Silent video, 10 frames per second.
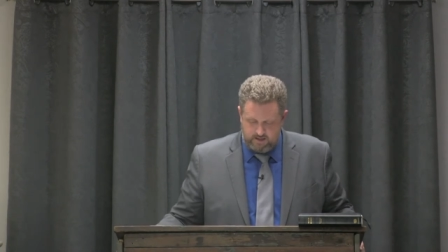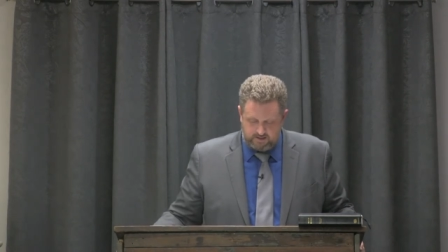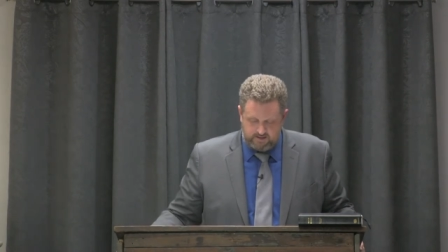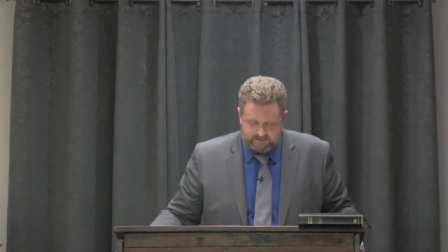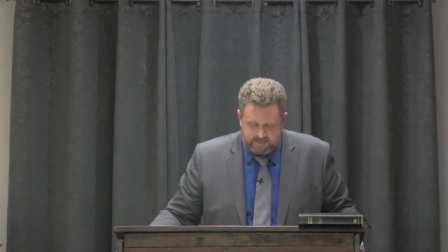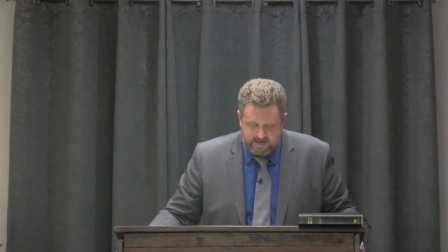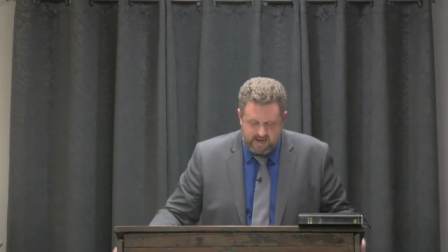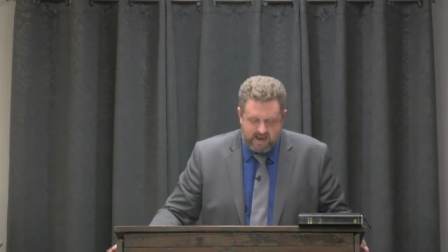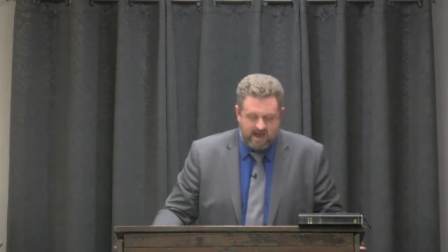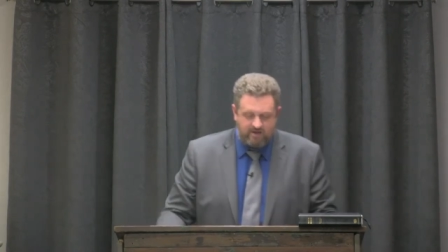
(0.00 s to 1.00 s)
So they say
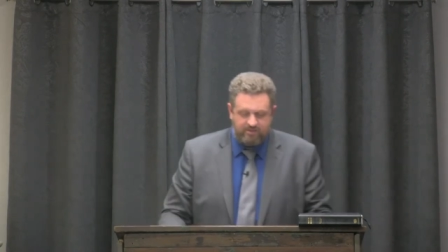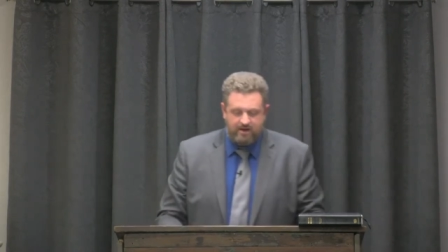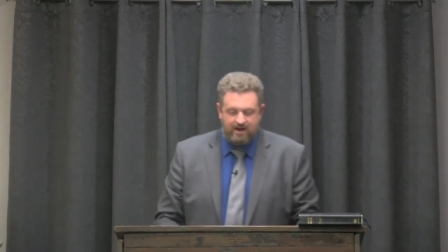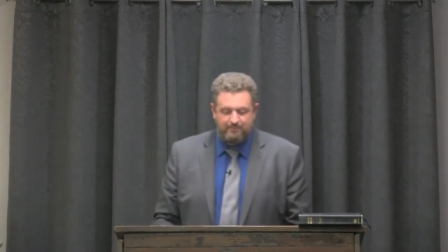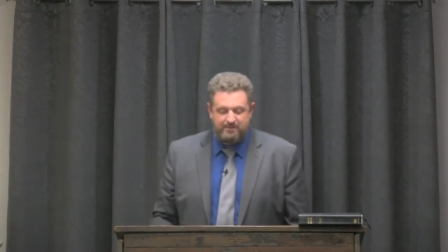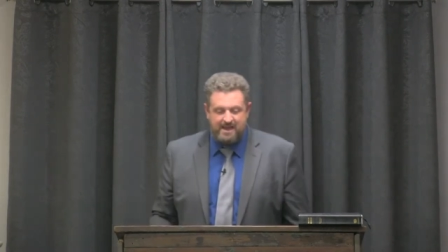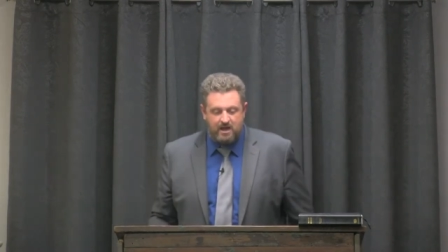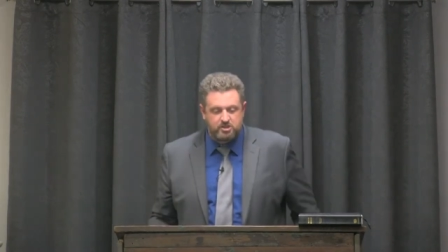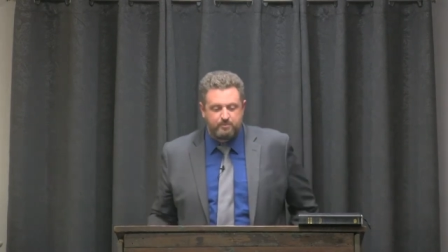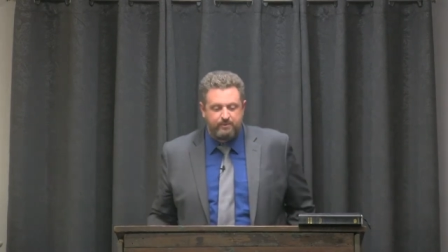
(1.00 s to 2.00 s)
he hath uh,
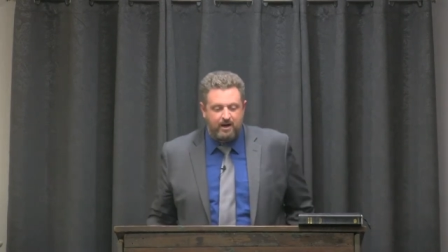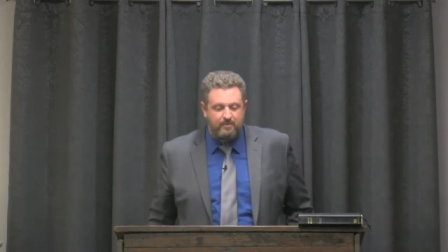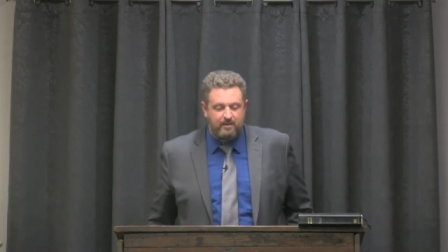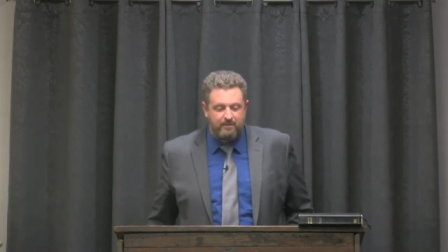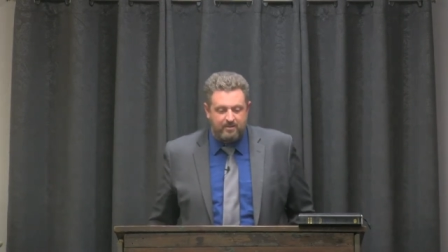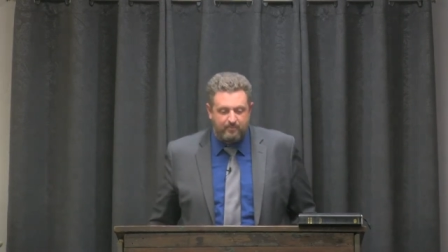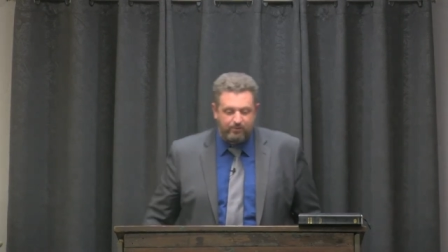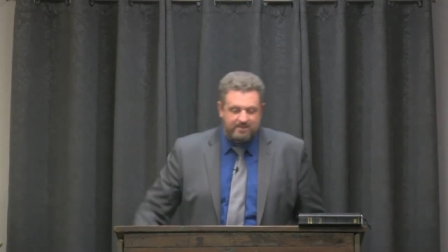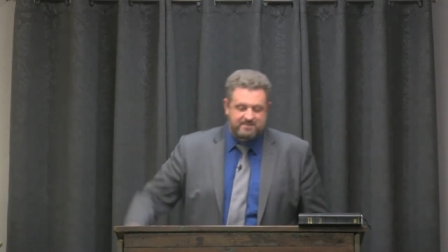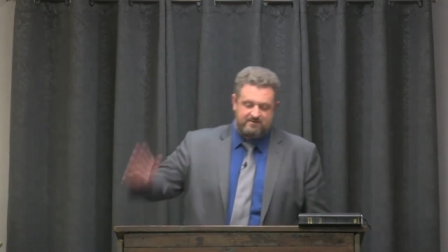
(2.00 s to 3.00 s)
Beelzebub, and by the
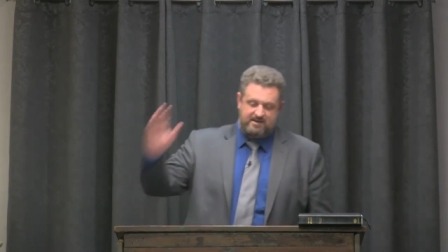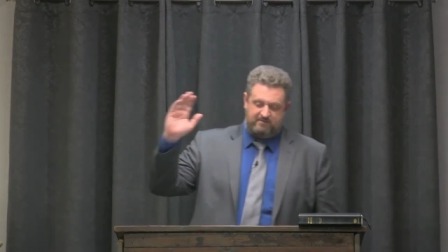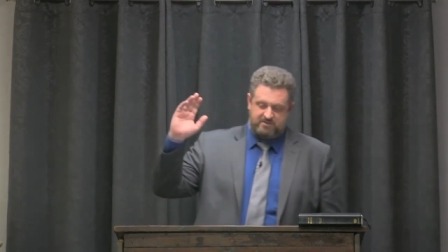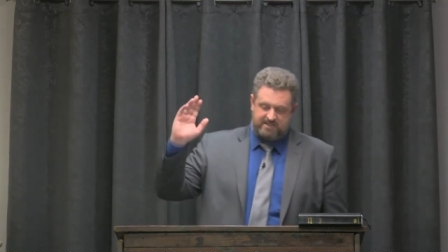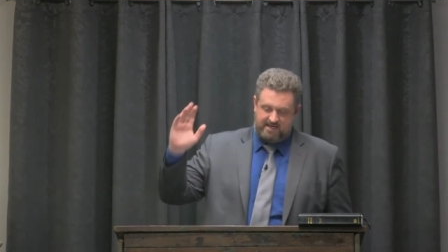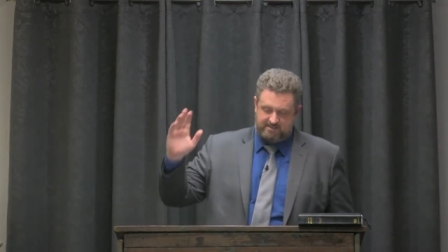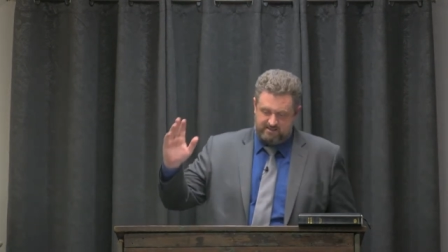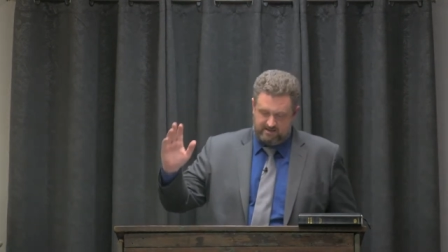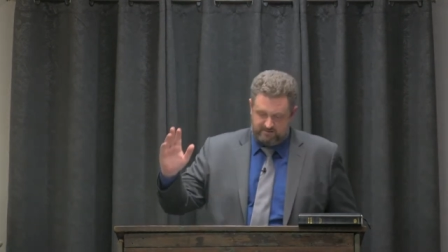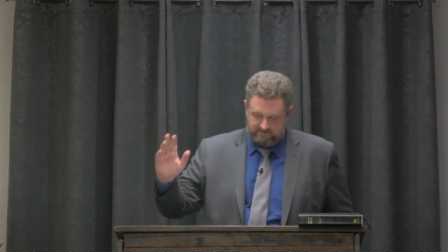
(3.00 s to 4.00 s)
prince of the devils
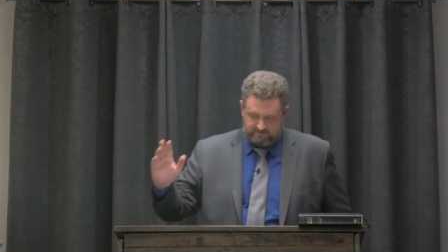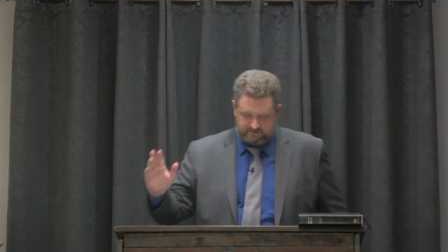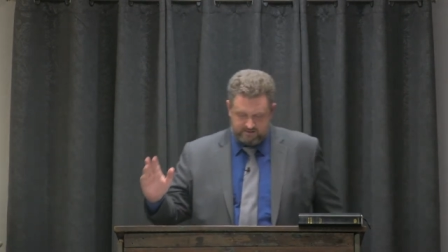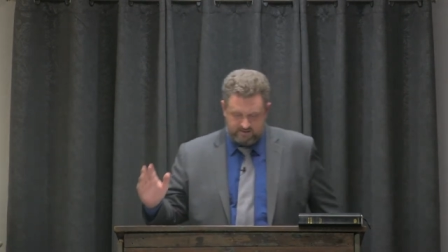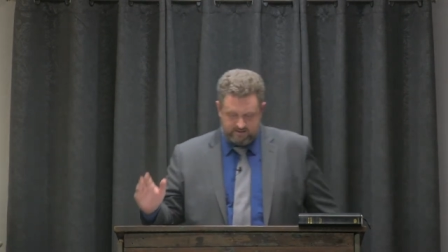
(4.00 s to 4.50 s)
casteth out devils.